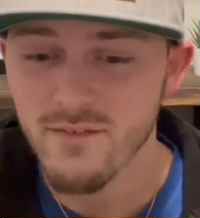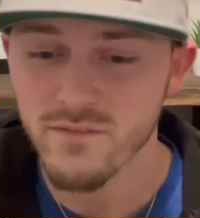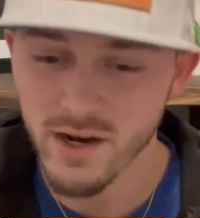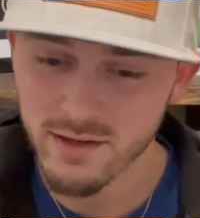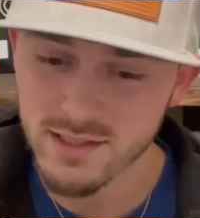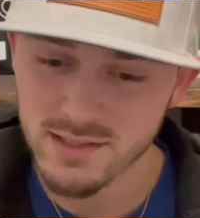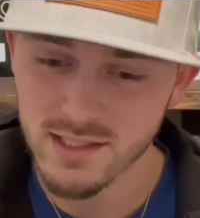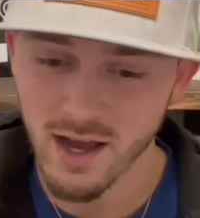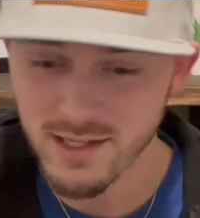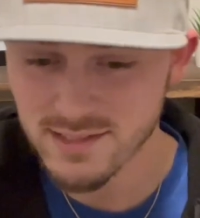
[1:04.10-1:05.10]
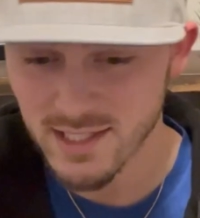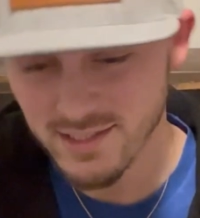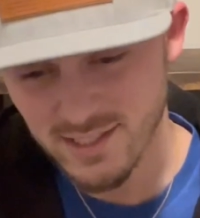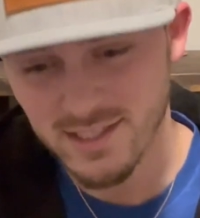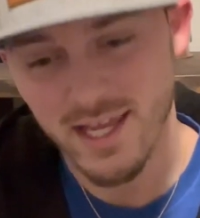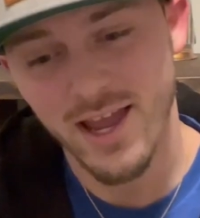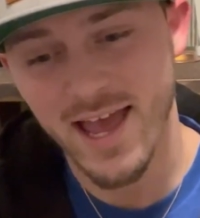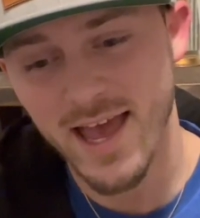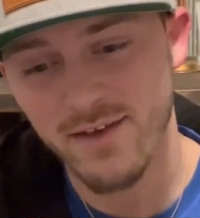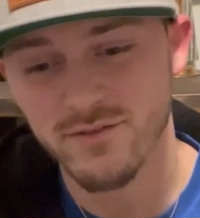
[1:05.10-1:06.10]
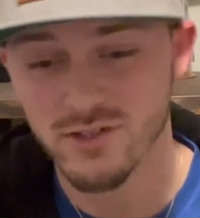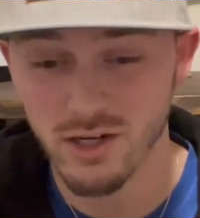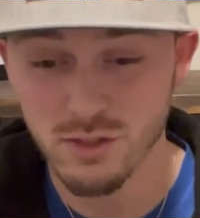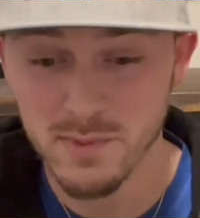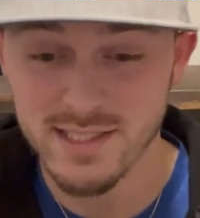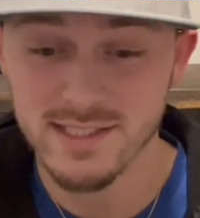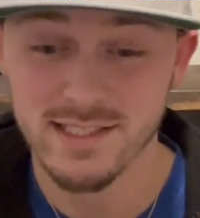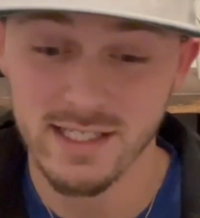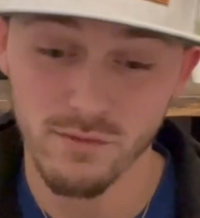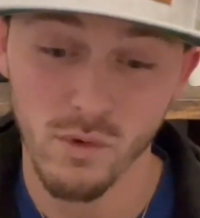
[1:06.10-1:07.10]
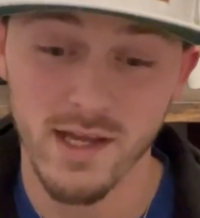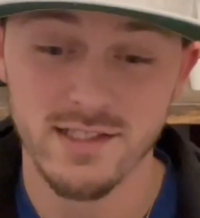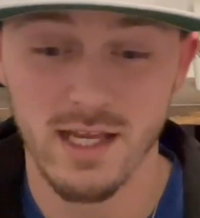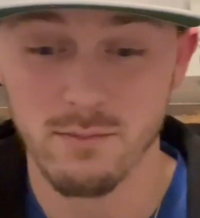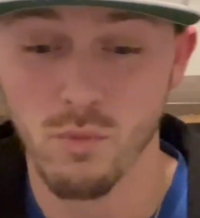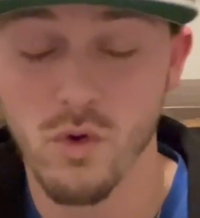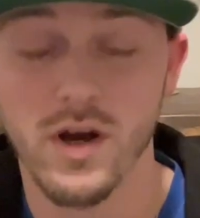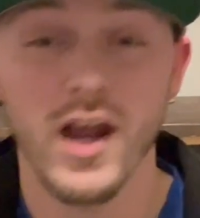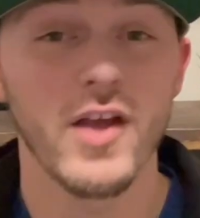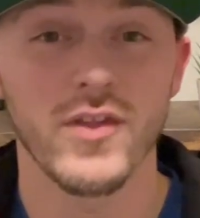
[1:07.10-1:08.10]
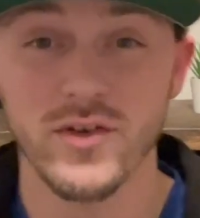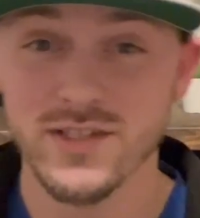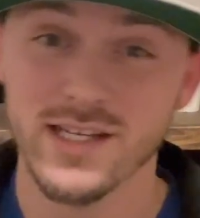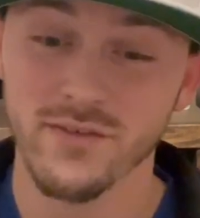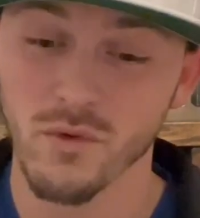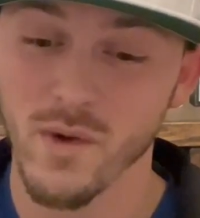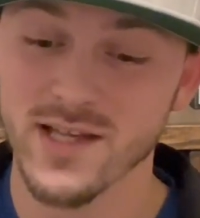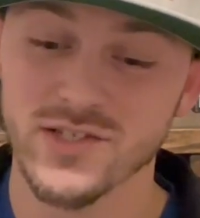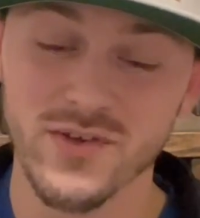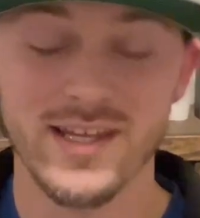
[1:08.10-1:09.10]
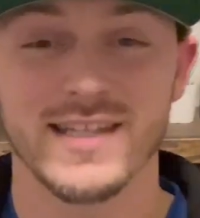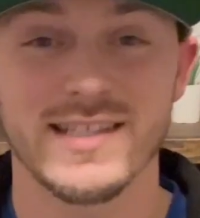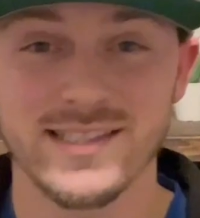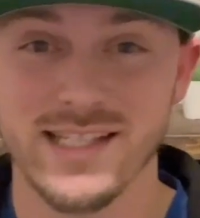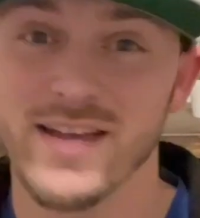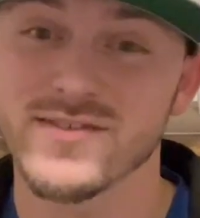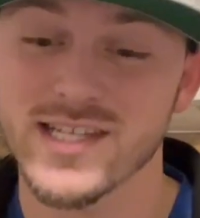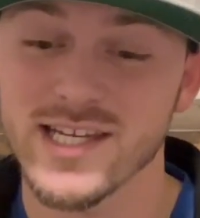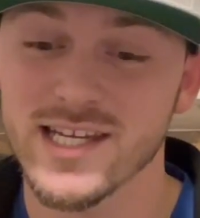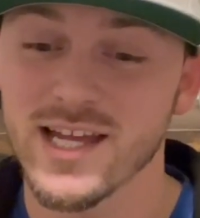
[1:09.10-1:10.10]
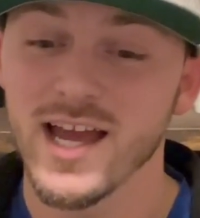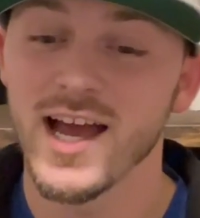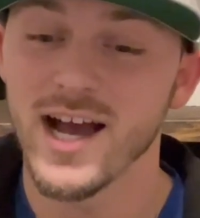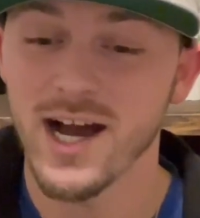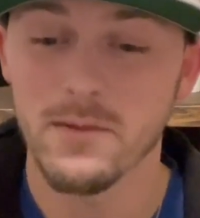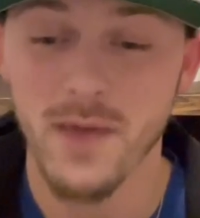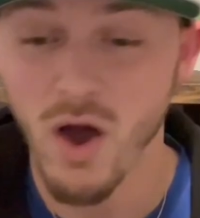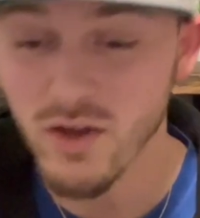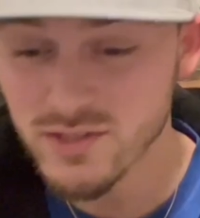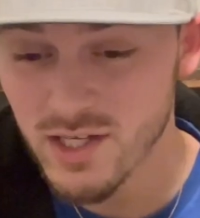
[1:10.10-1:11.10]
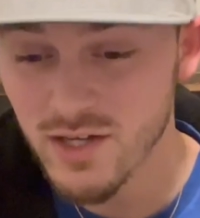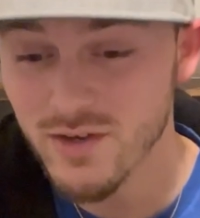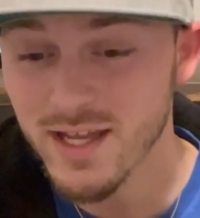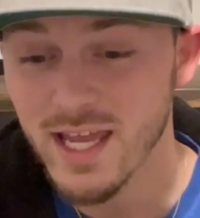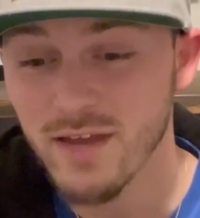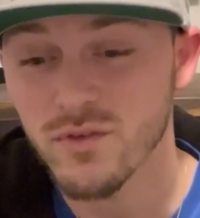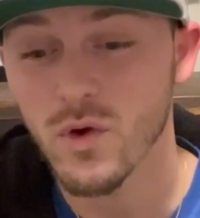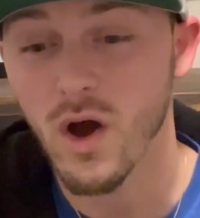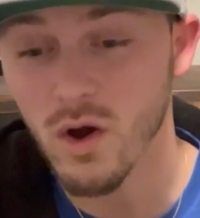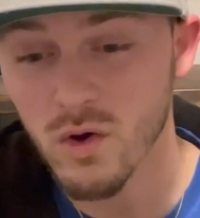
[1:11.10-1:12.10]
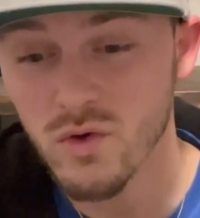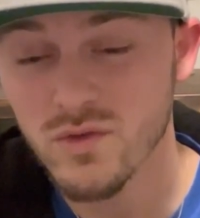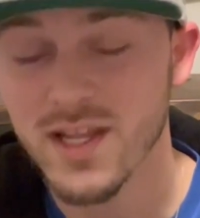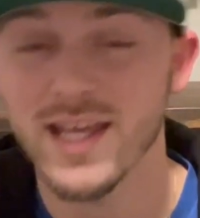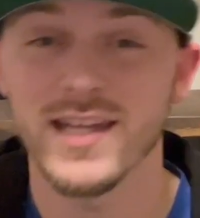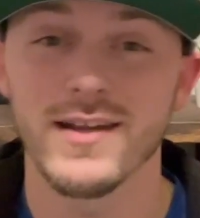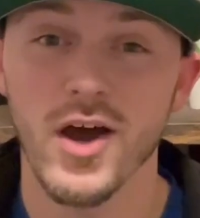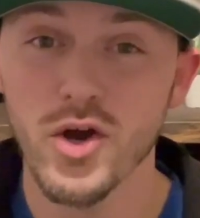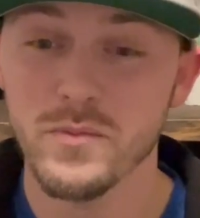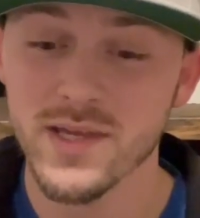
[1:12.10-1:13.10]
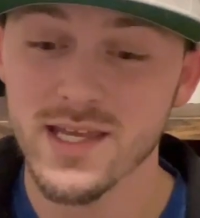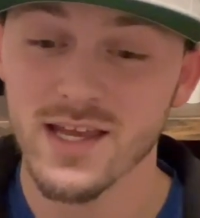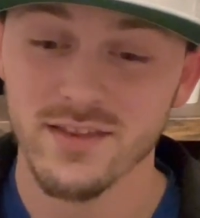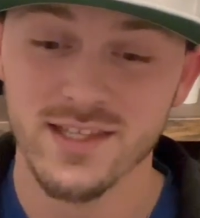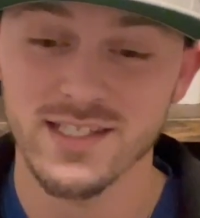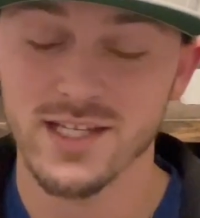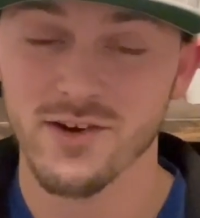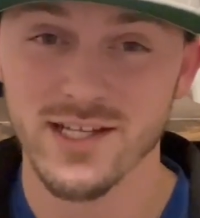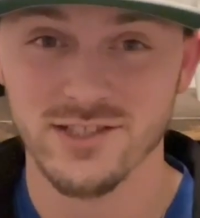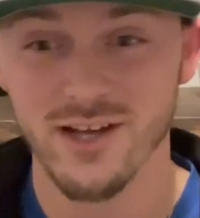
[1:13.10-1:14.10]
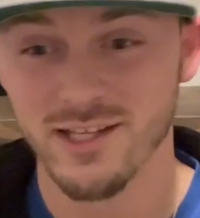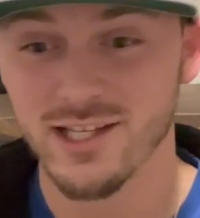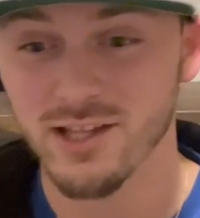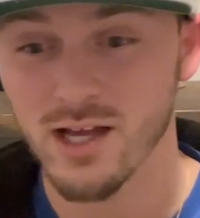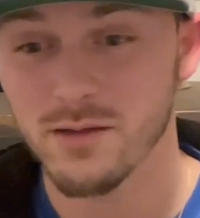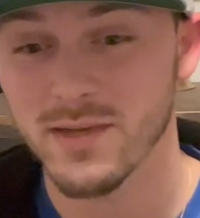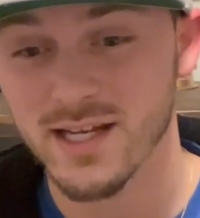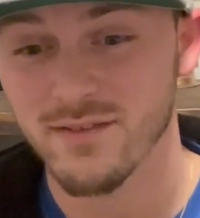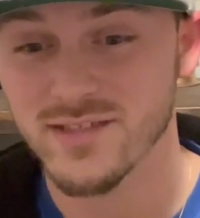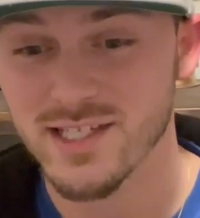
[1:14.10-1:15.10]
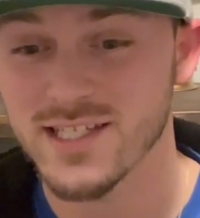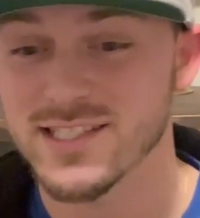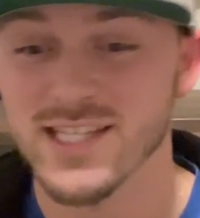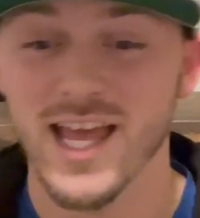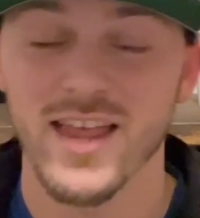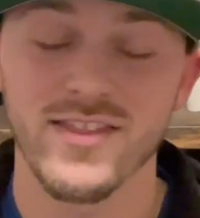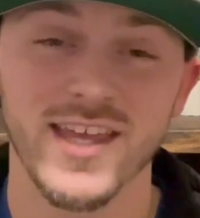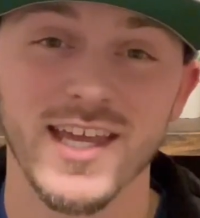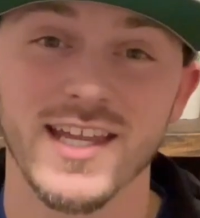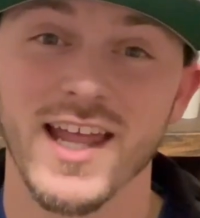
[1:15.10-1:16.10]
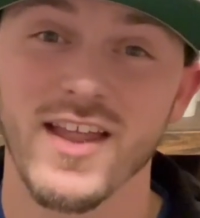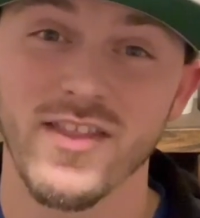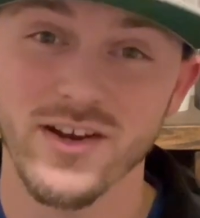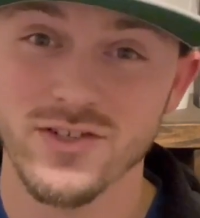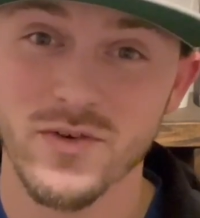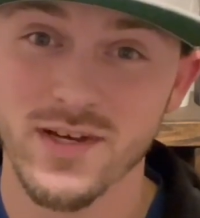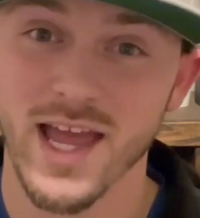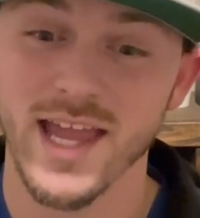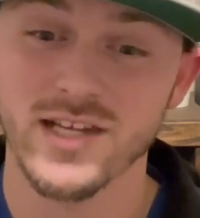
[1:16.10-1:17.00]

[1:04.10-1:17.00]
various contests that they have, tournaments, giveaways, and more. Those are the different ways you can get this NFT. Also, if you own an Opie, the DeRace Jockey Club NFTs, then they're doing a